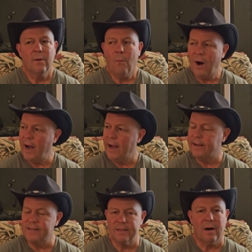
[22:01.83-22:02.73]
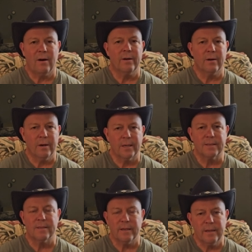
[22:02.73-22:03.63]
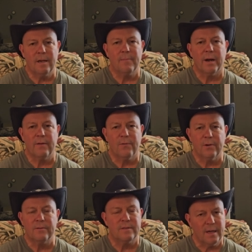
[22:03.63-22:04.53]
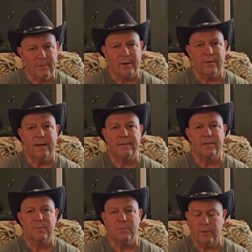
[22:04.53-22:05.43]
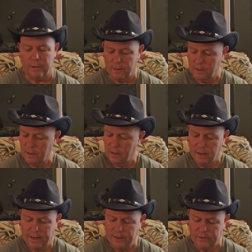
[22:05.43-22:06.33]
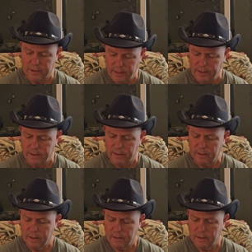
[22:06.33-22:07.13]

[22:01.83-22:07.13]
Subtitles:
Why is on earth is anybody voting Democrat at this point? I don't get it.